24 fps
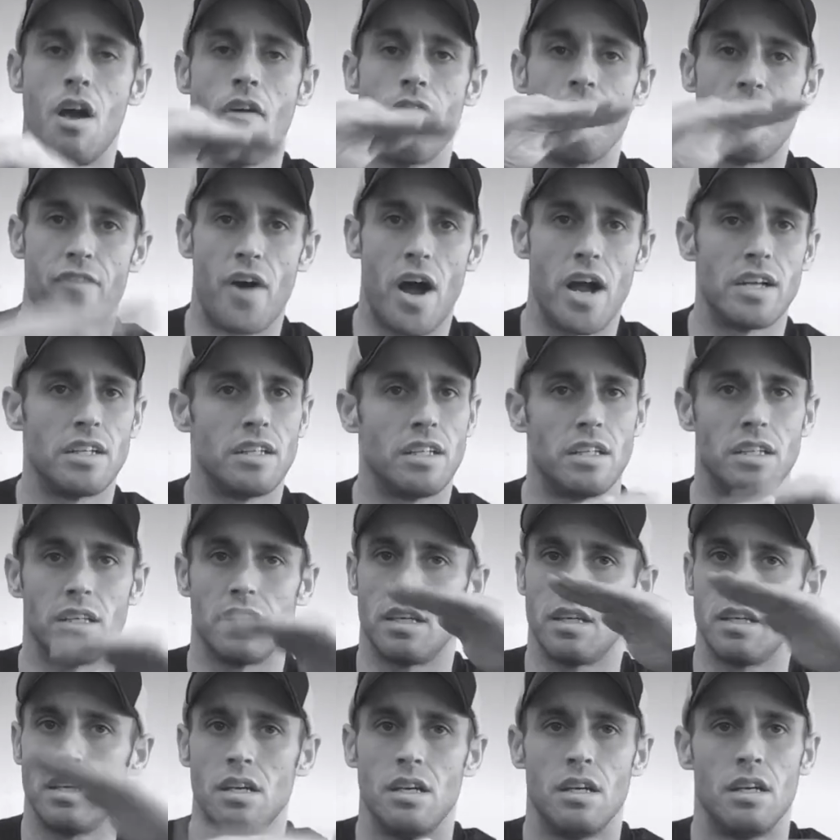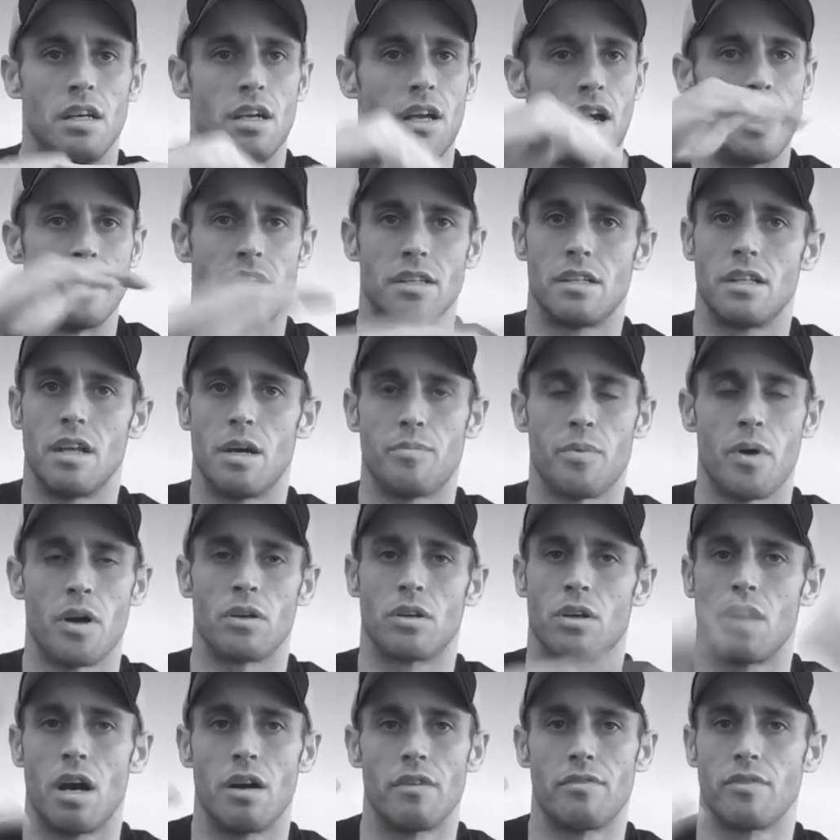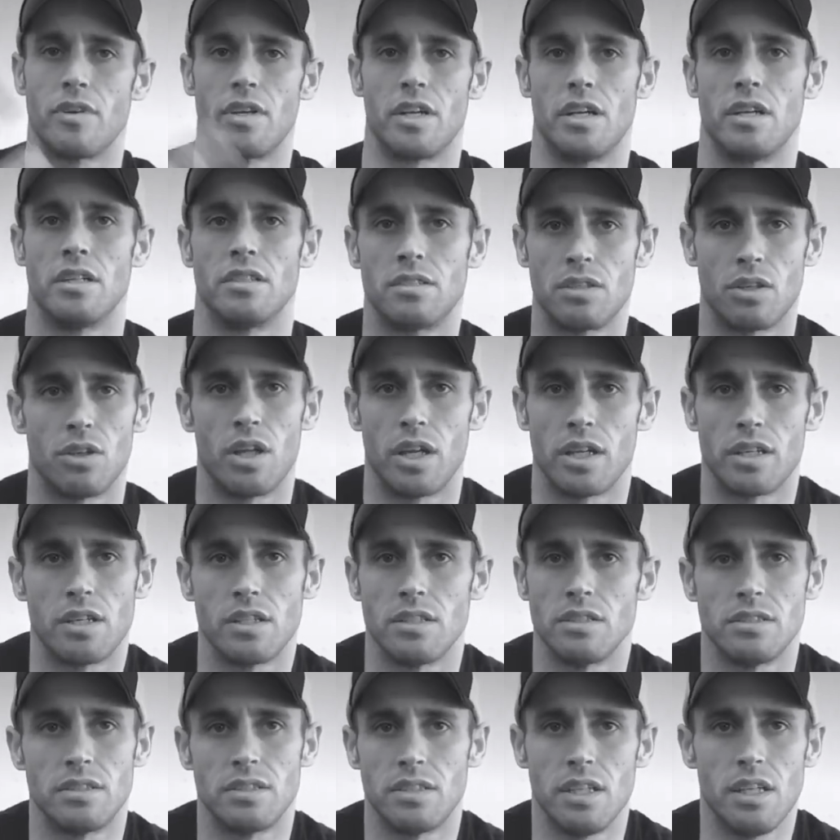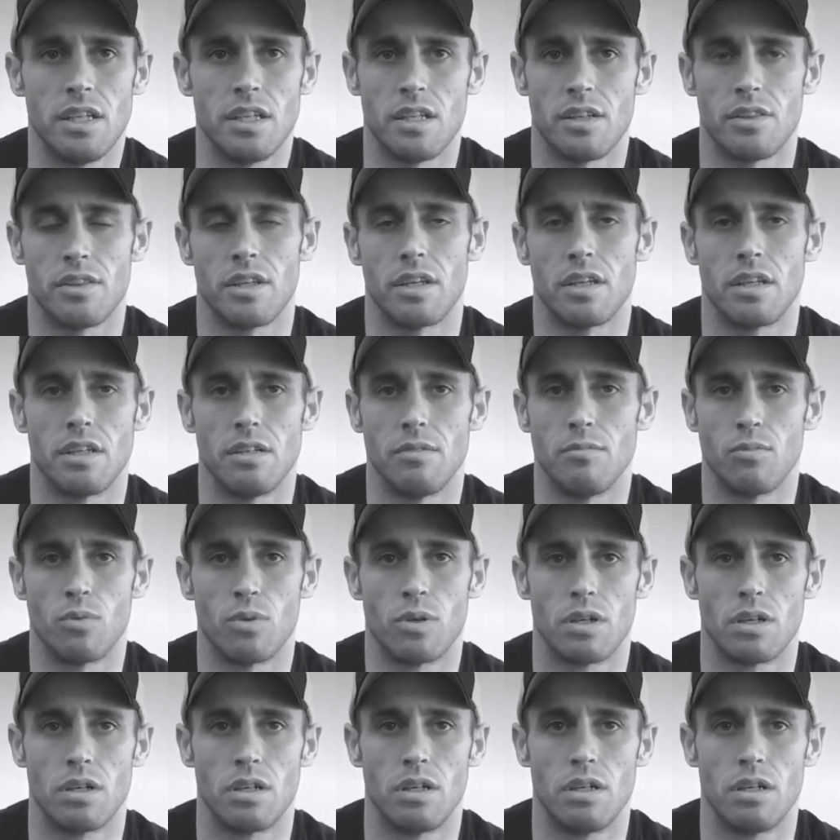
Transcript: finally ended up uncovering it until I couldn't see anything anymore.